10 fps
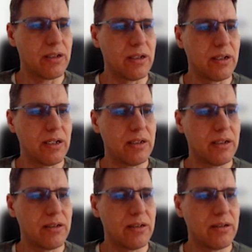think,
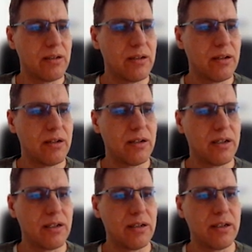added,
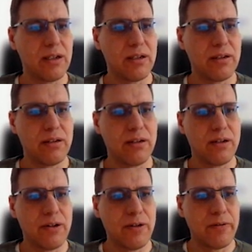and then
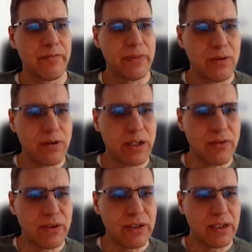you
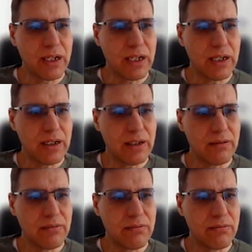have in the
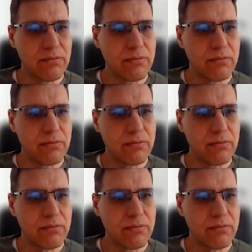line